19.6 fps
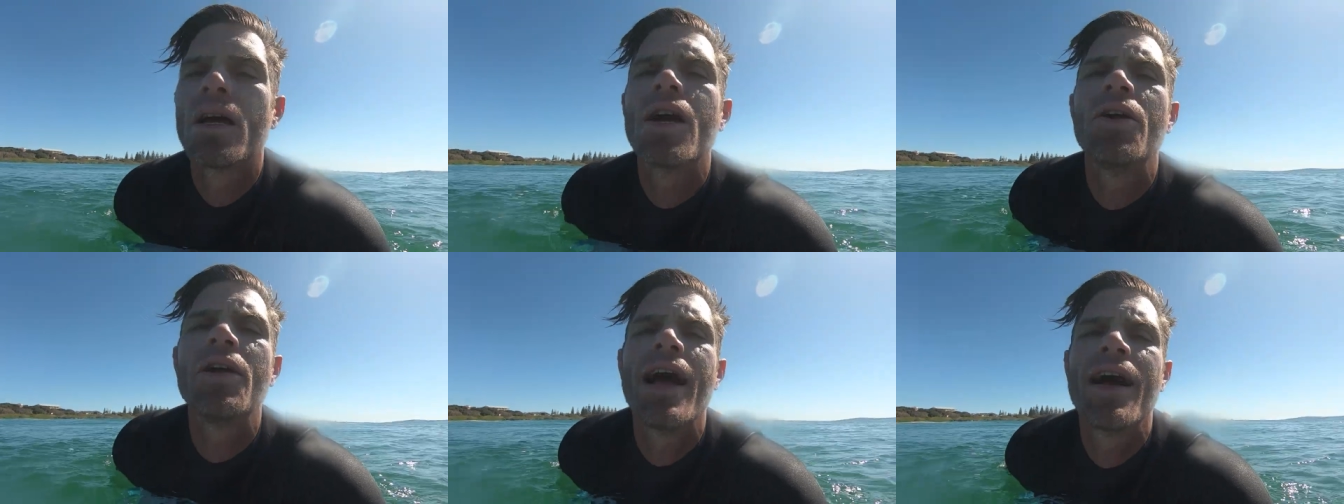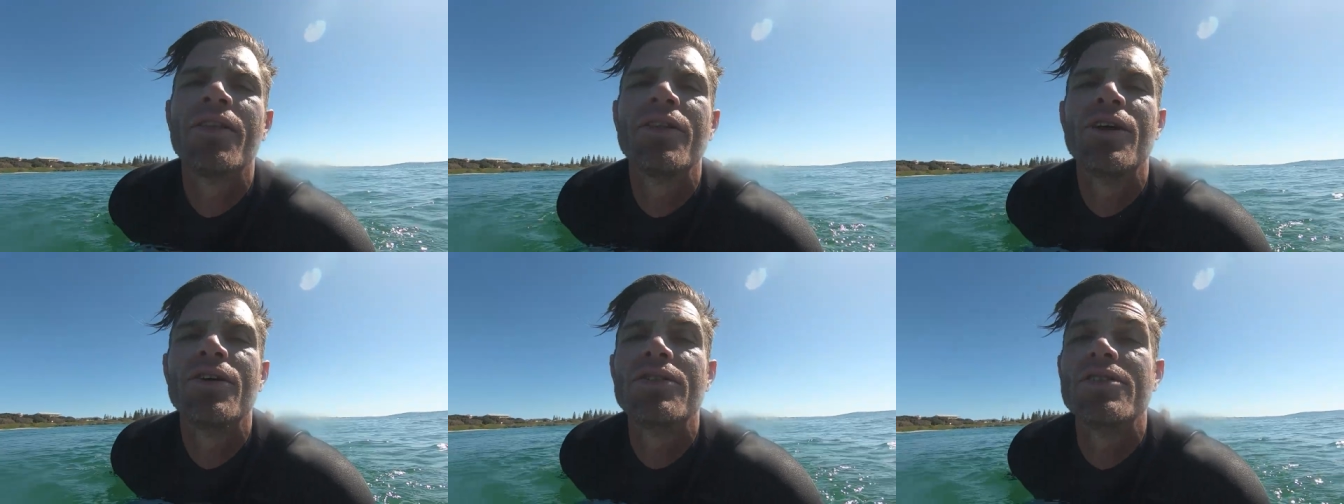Go
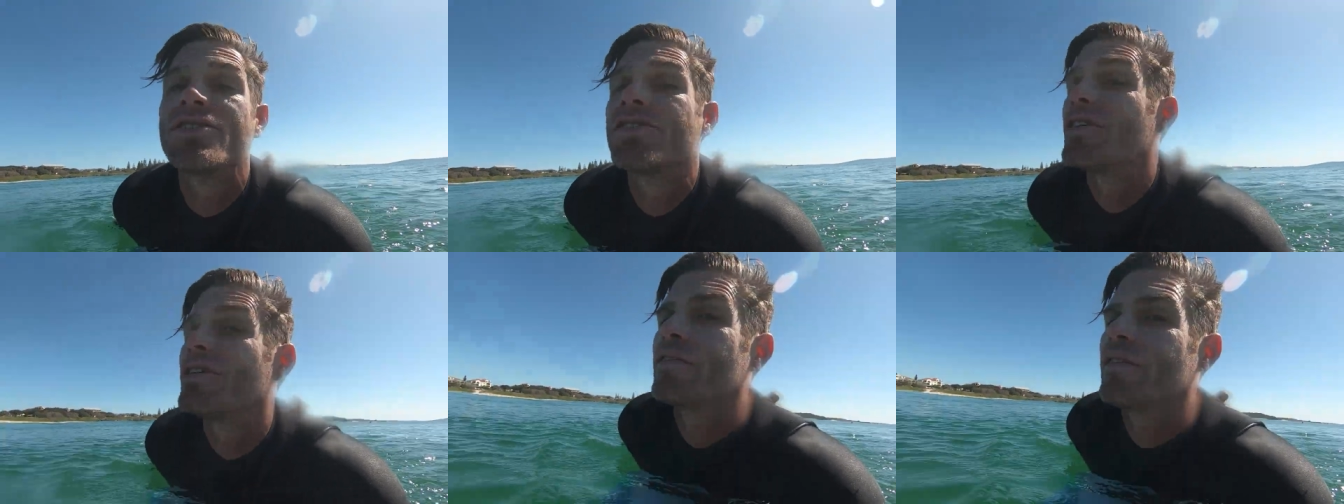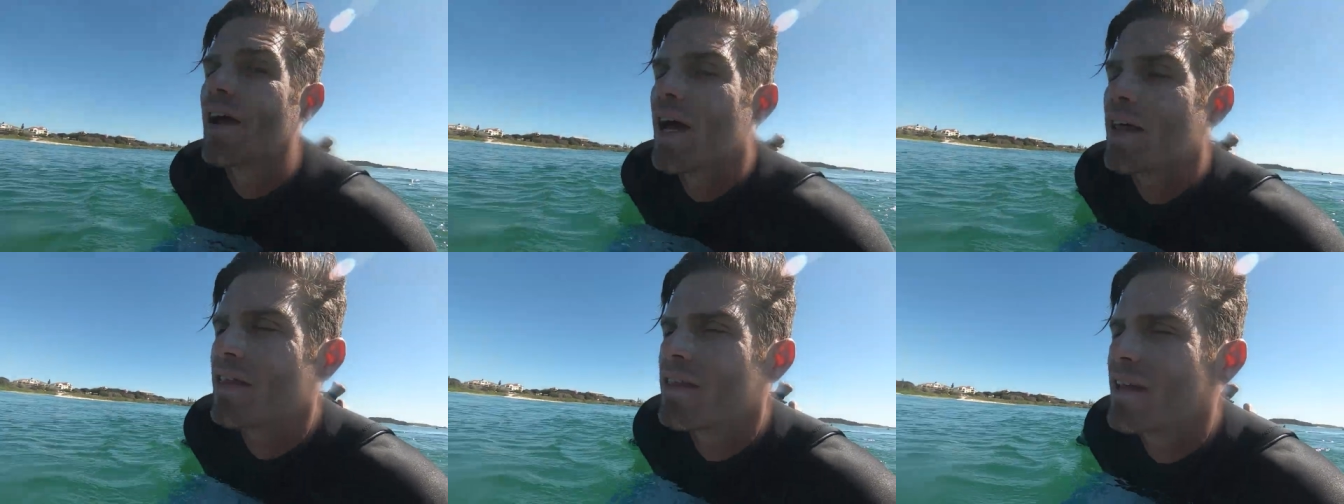download the
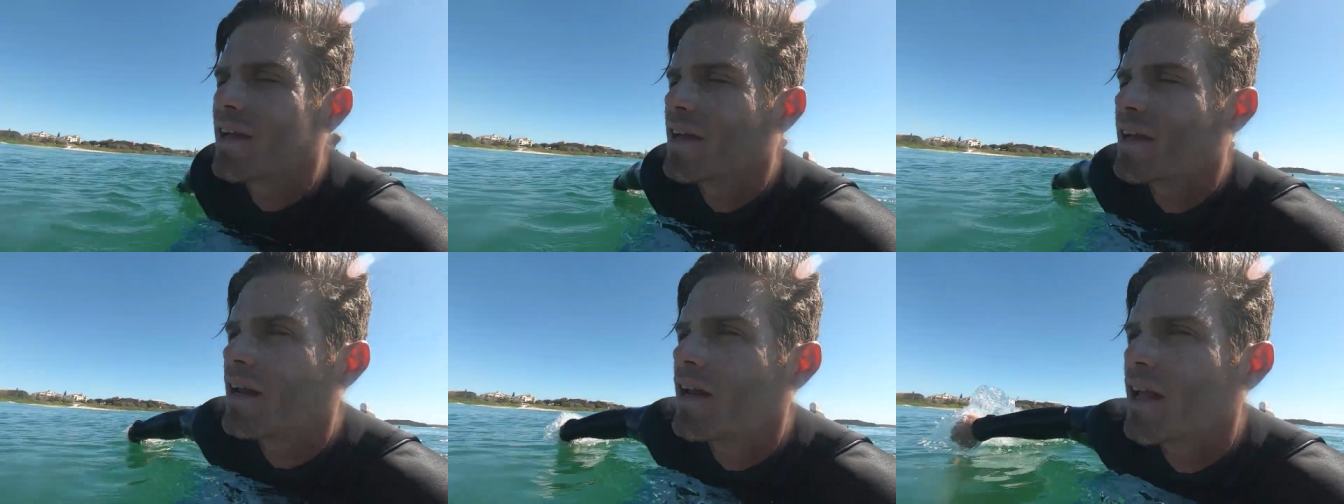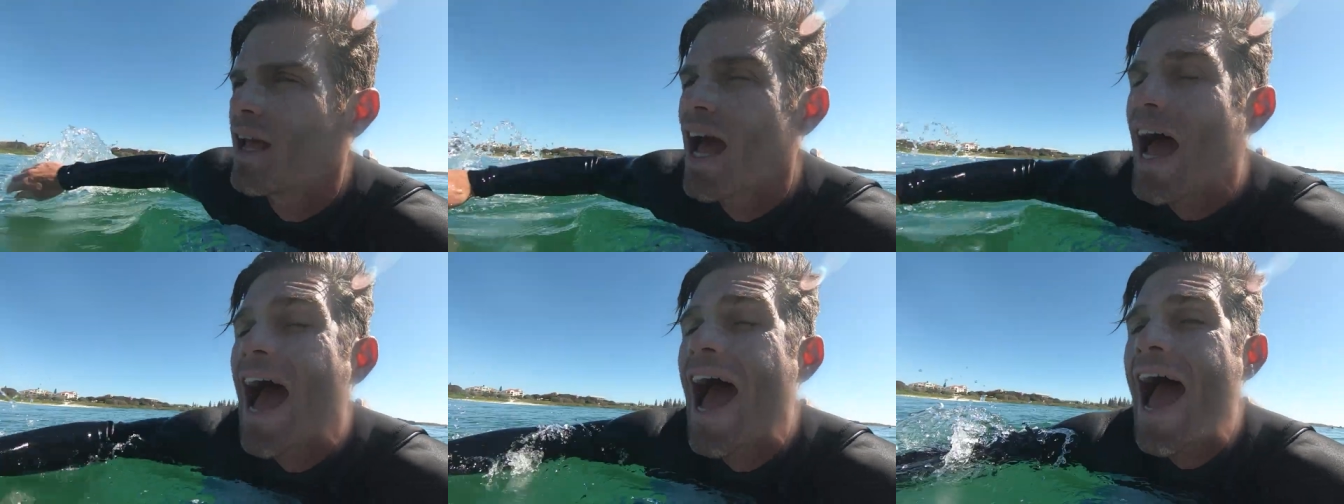Surf Athlete
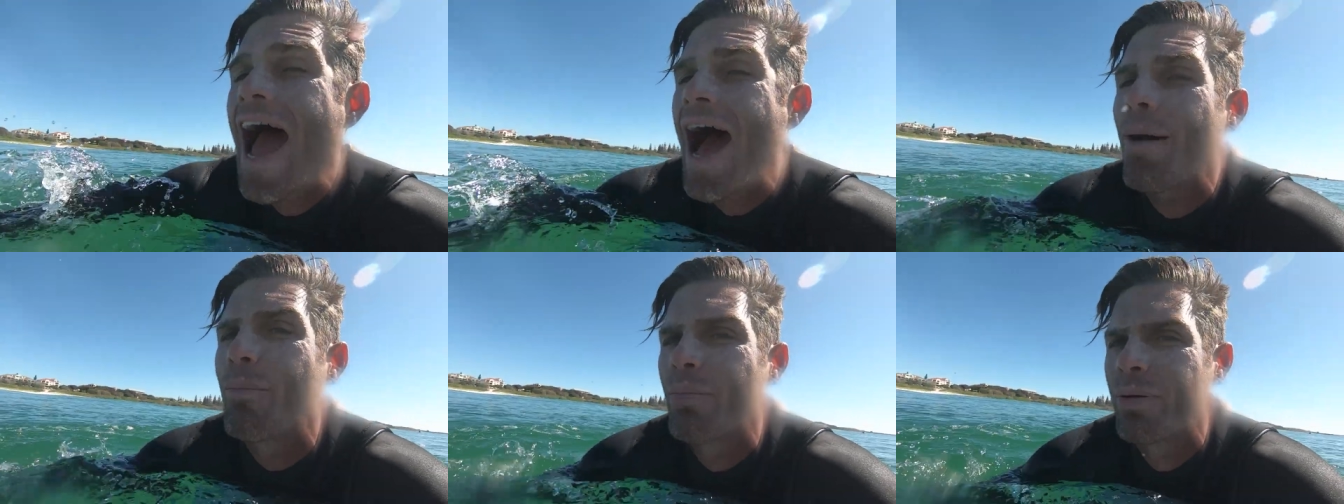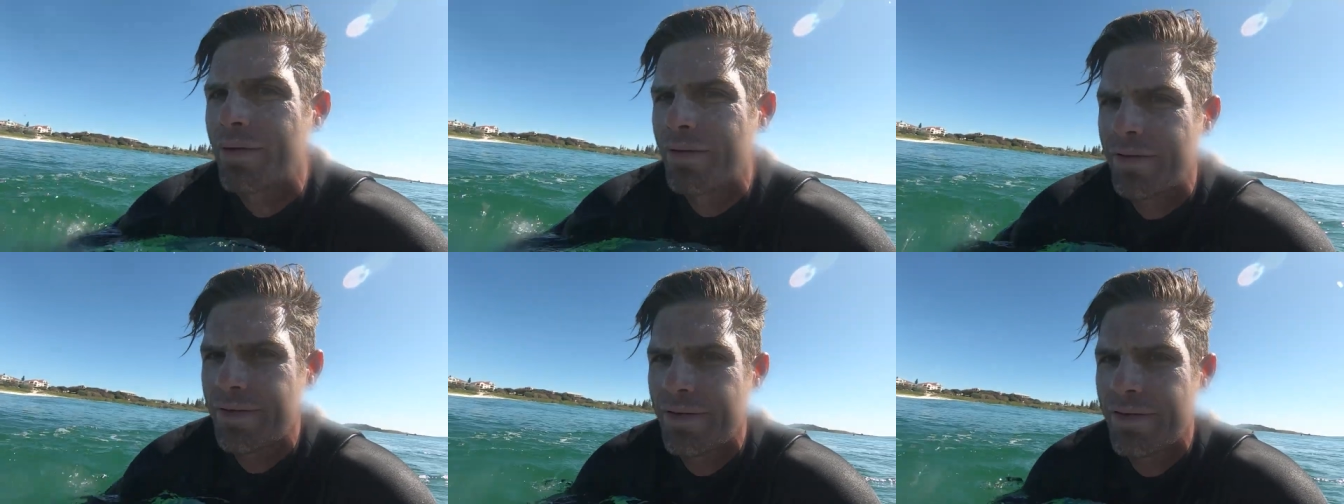app.
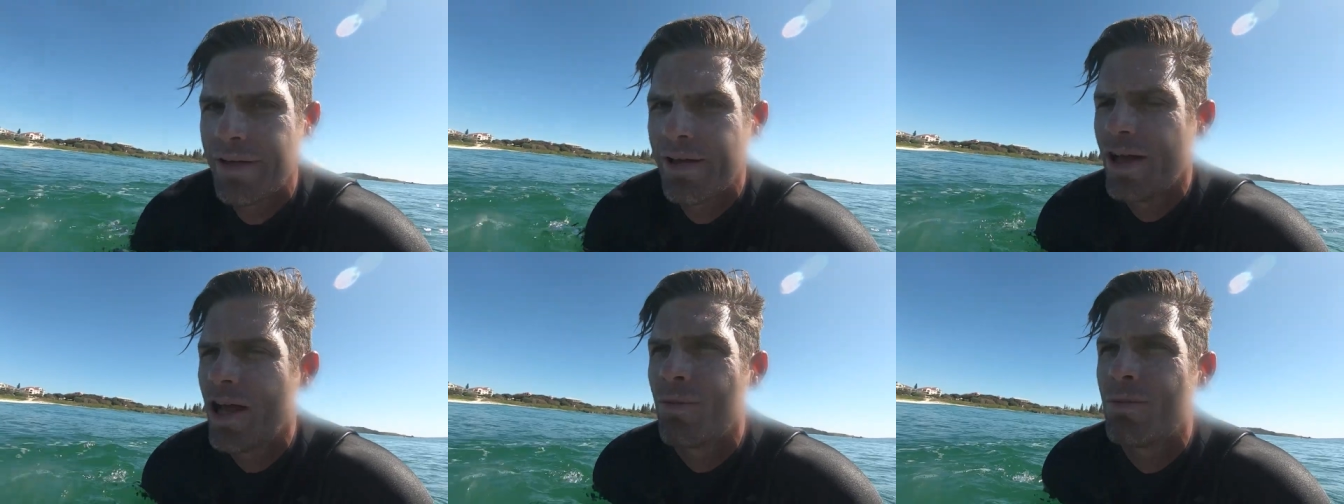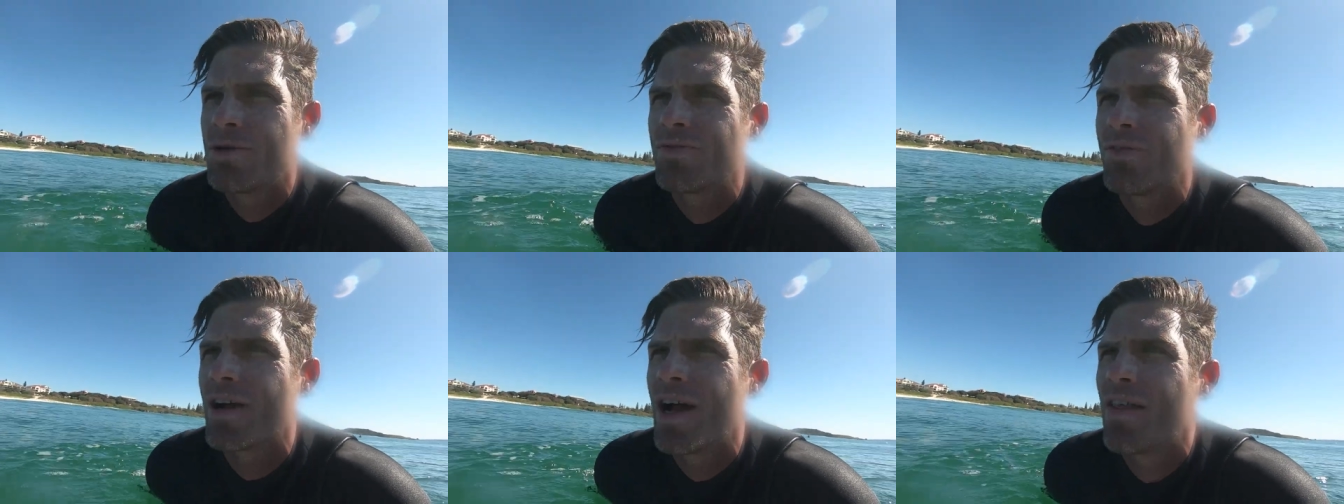
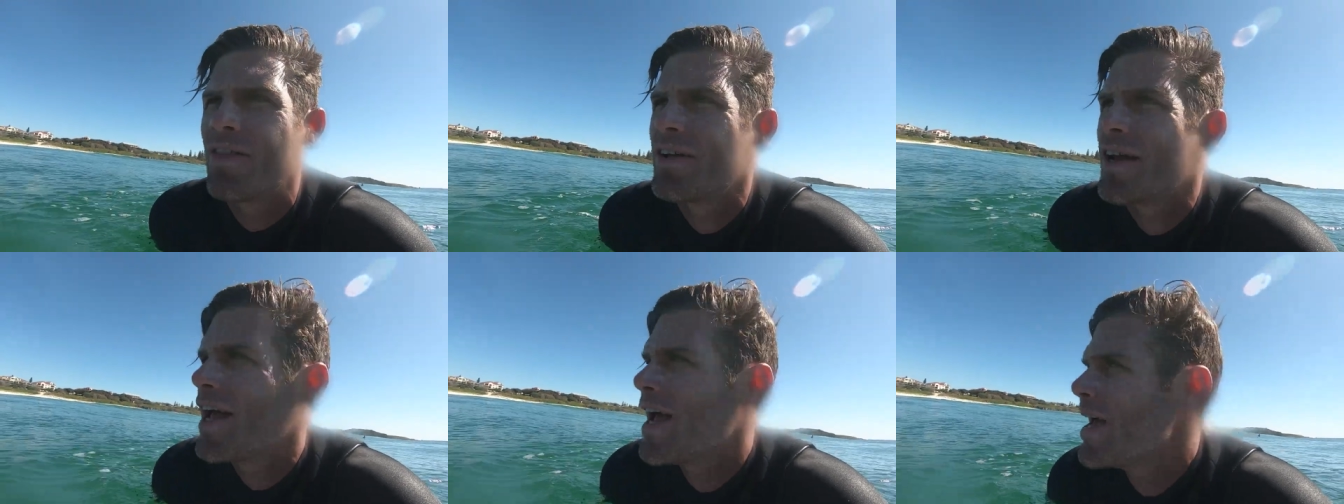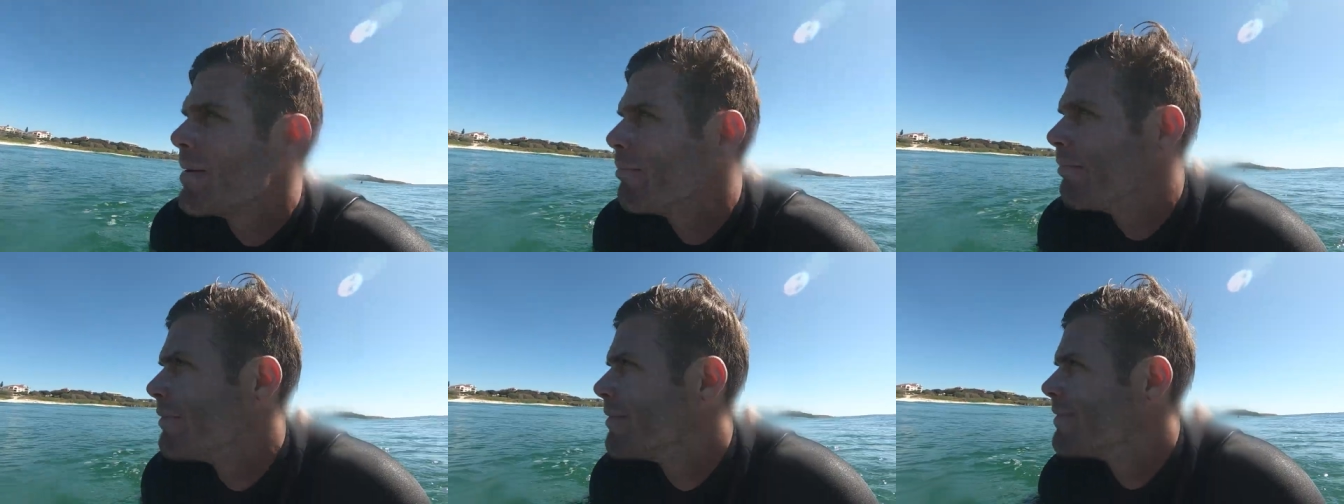Almost forgot the name.